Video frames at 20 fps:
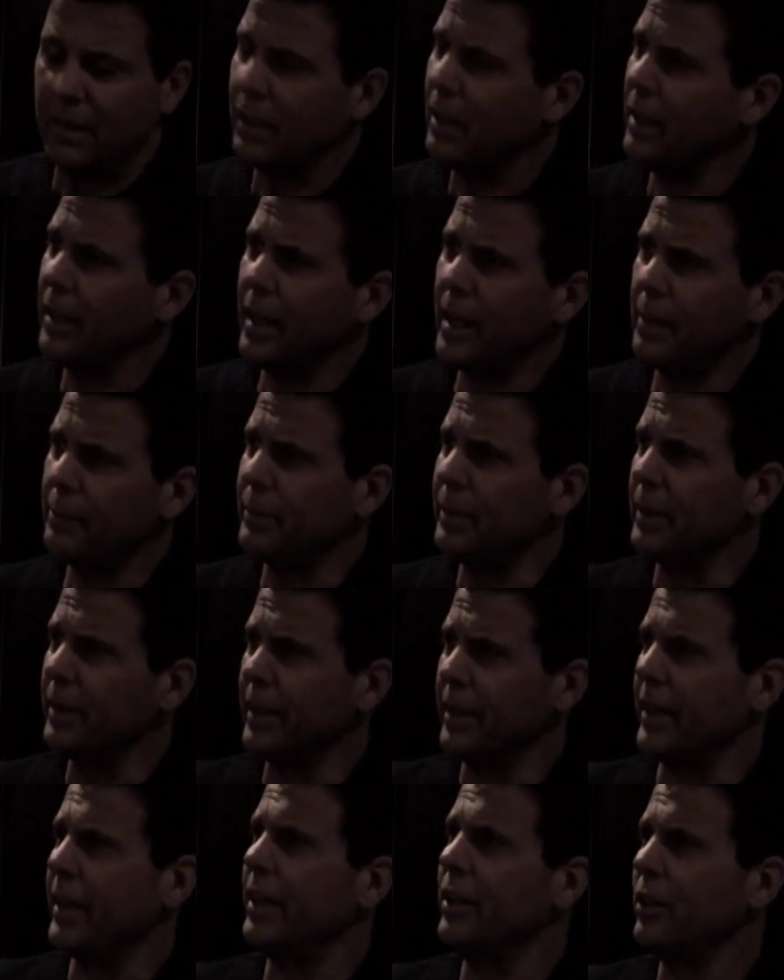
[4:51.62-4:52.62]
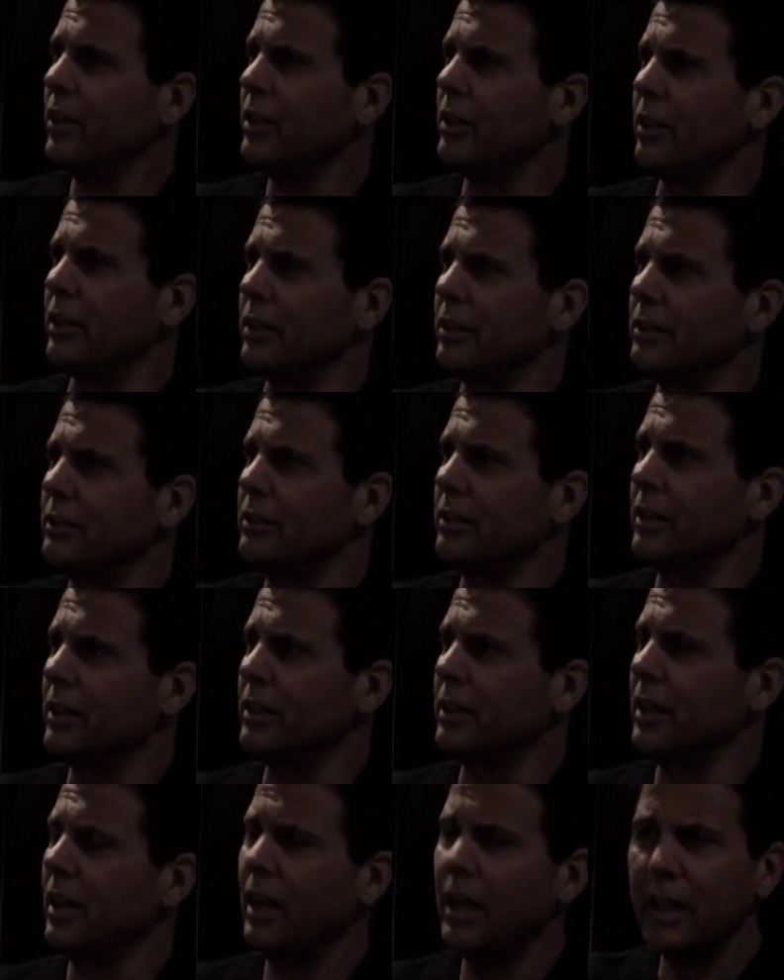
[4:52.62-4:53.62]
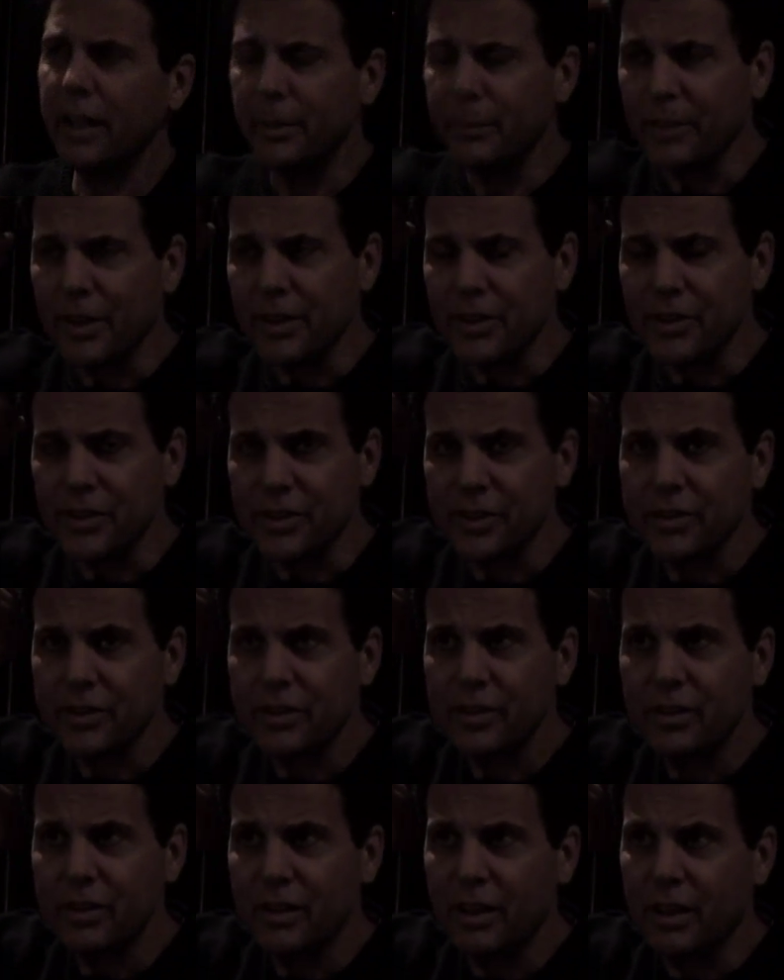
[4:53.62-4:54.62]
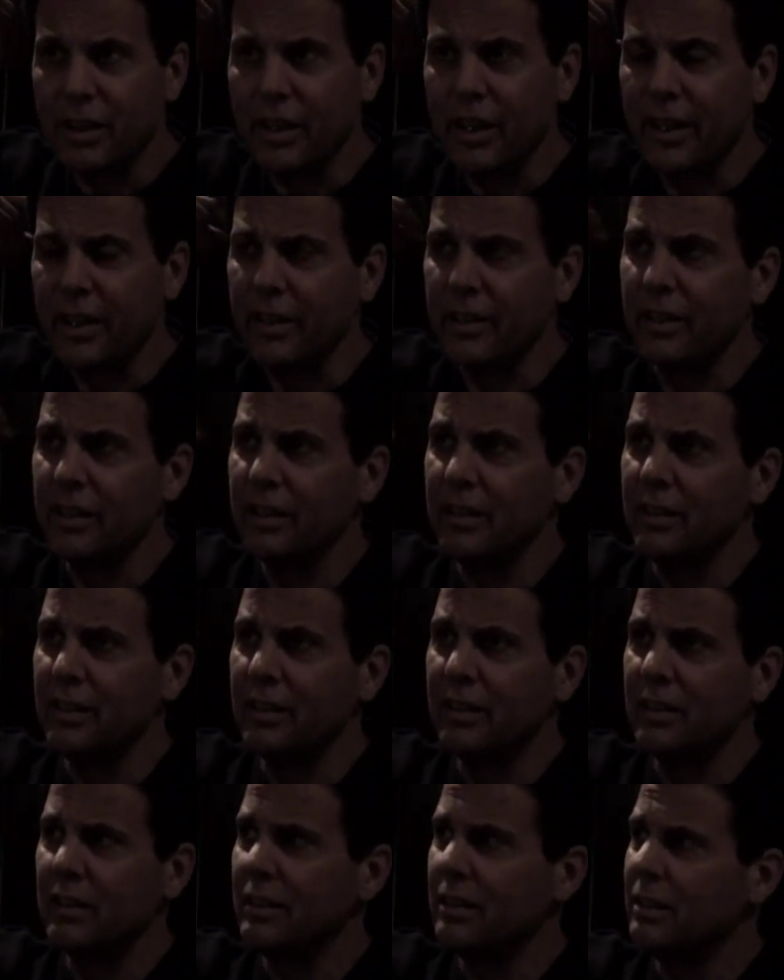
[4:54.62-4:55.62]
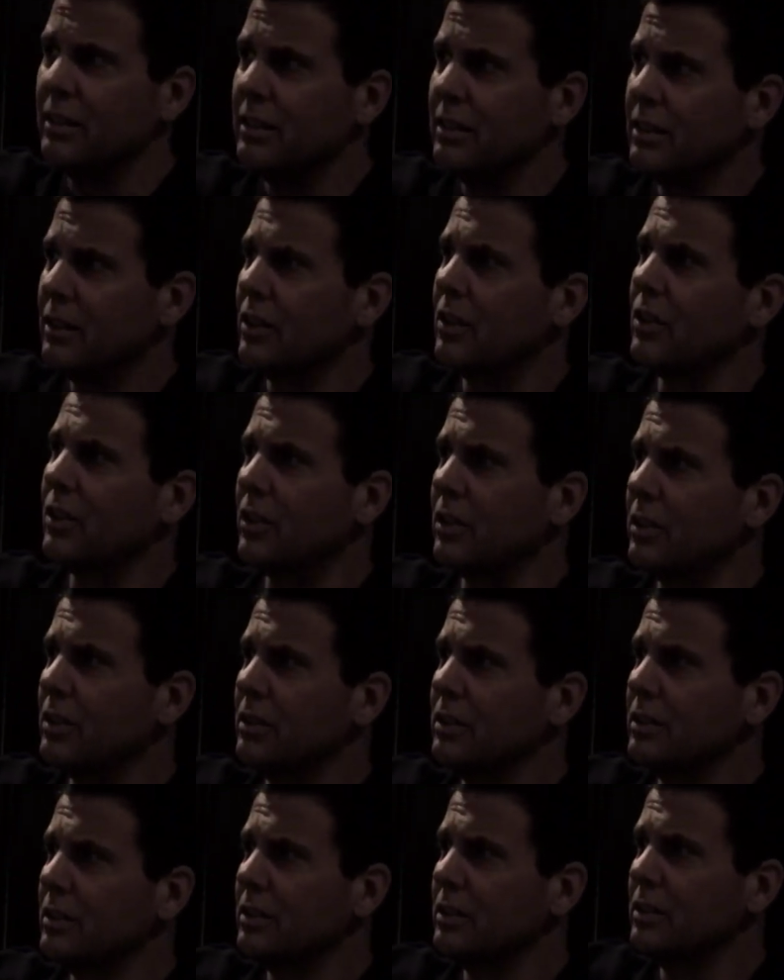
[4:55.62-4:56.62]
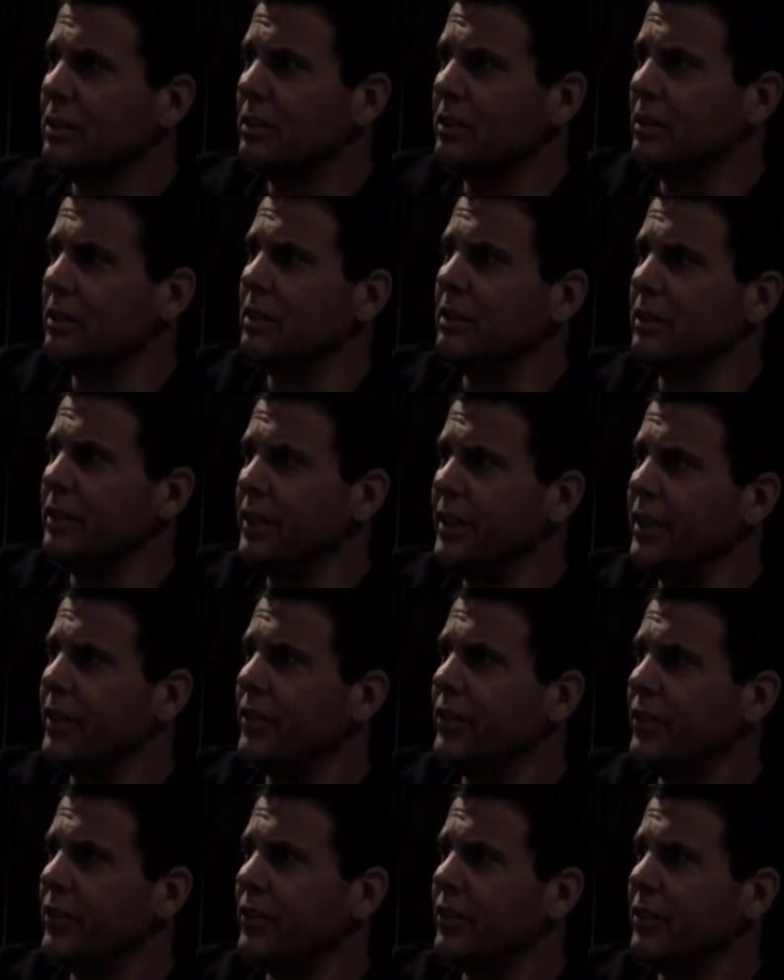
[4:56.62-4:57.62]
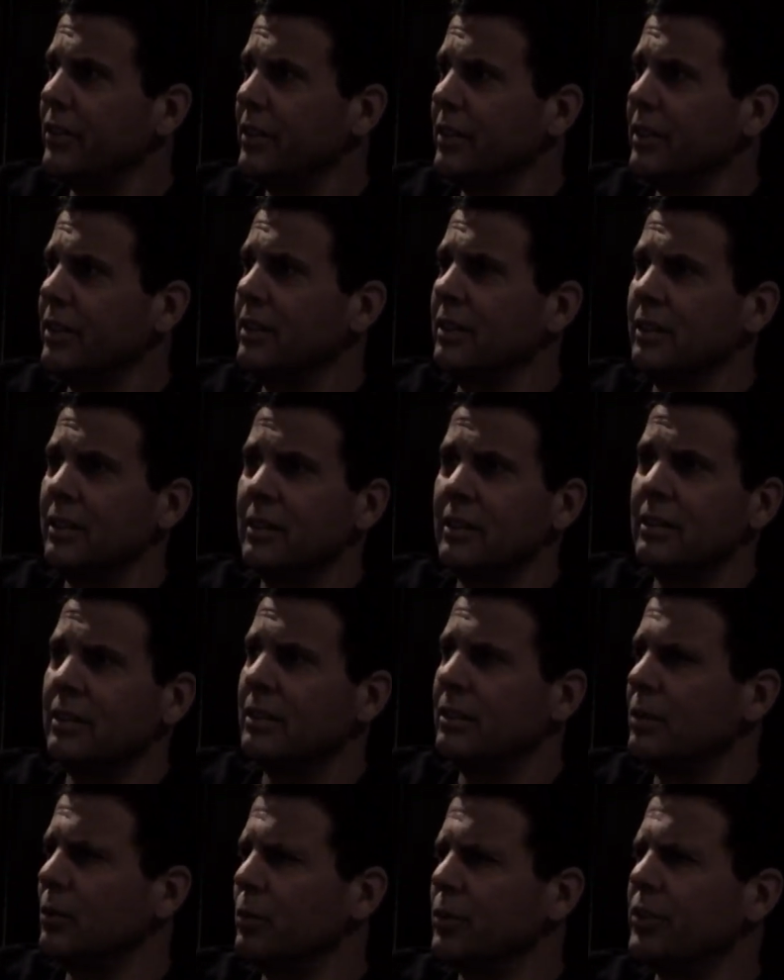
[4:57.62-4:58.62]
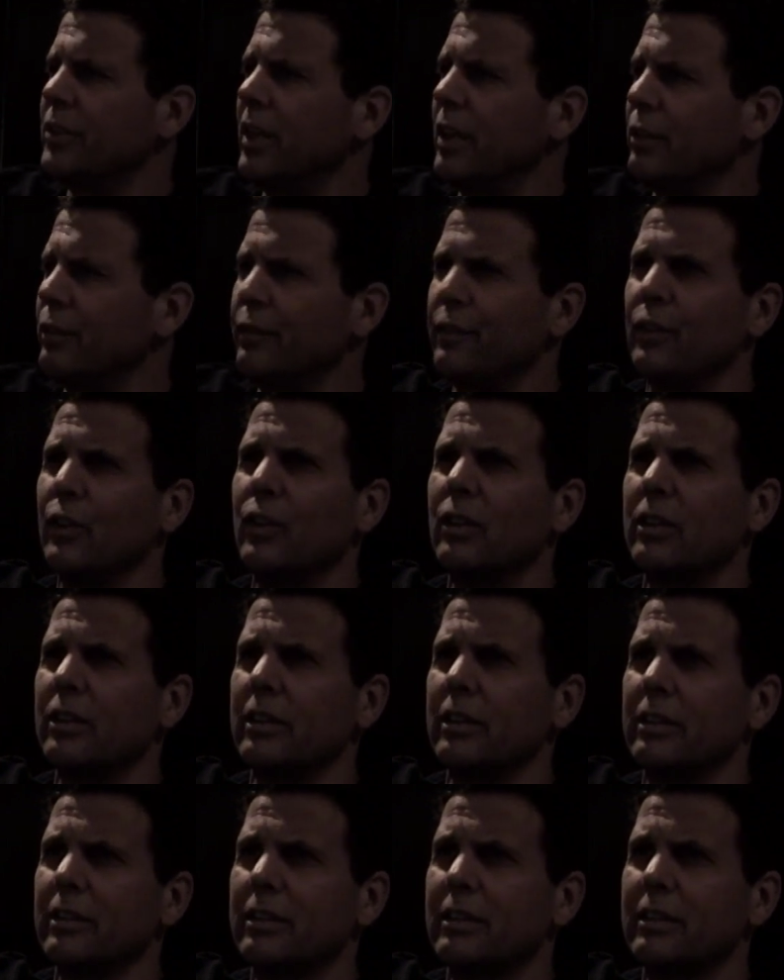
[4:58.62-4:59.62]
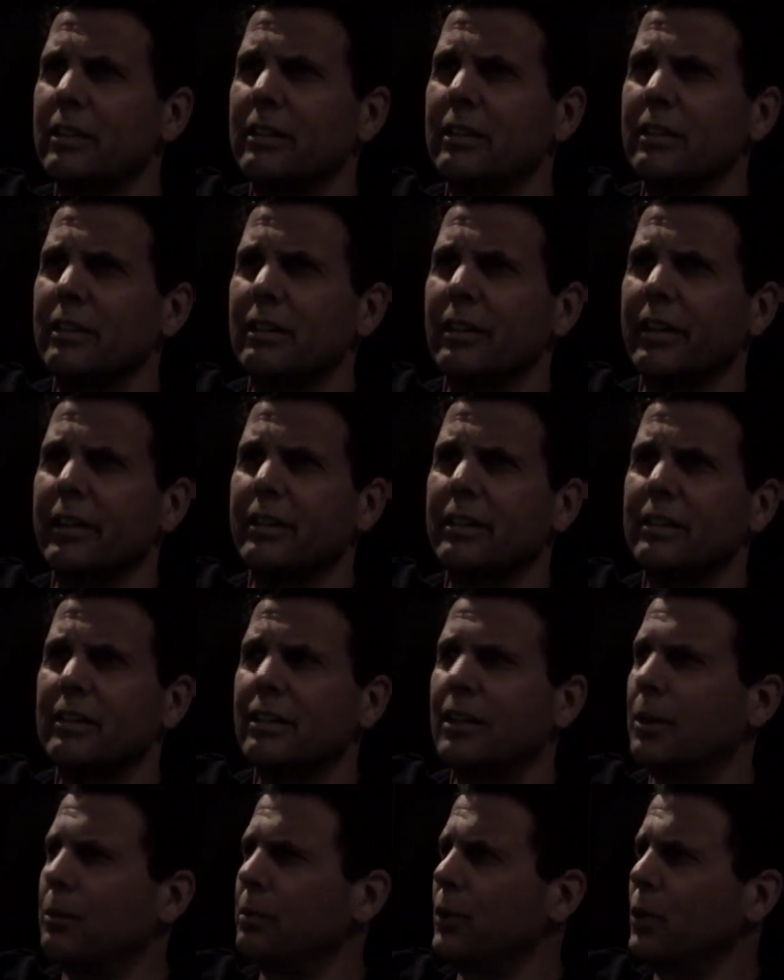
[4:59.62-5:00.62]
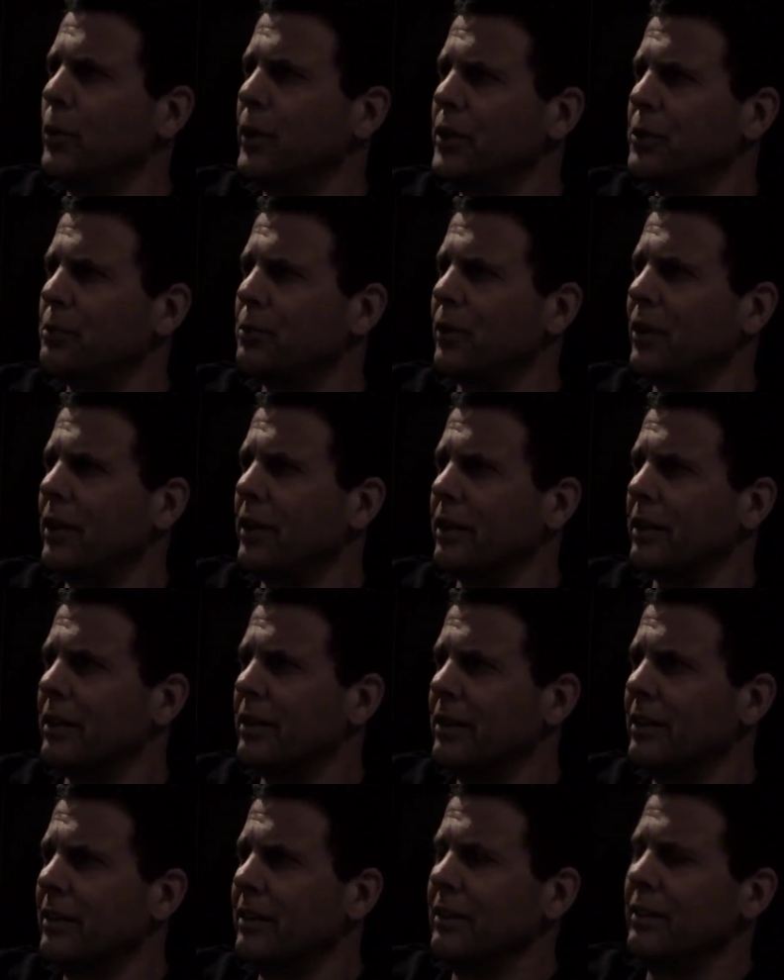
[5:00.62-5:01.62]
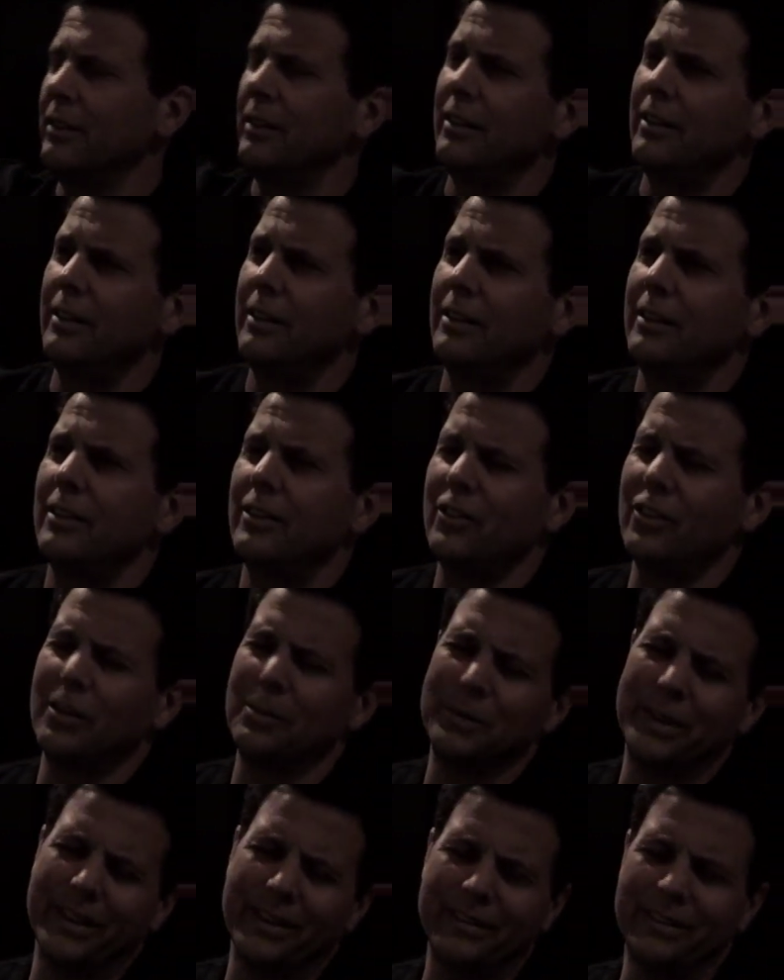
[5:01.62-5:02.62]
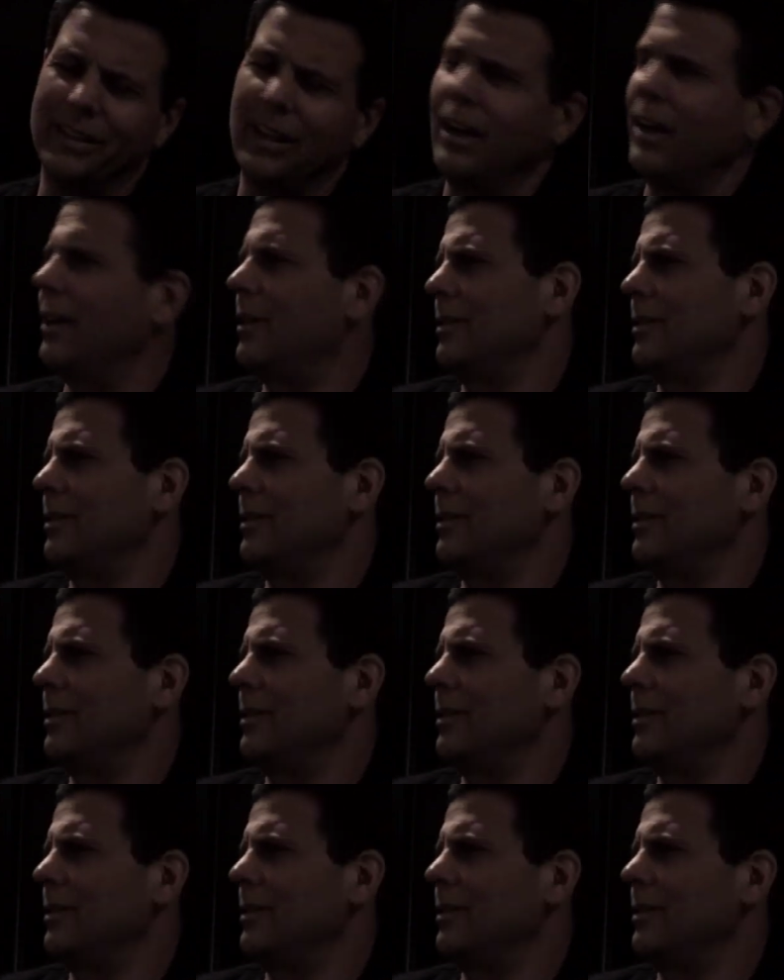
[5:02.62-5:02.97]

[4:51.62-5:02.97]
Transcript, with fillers: then I happen to get a haircut, and Connie mentions that her niece was down in Florida, like a oh. couple of weeks prior. So I'm like, no,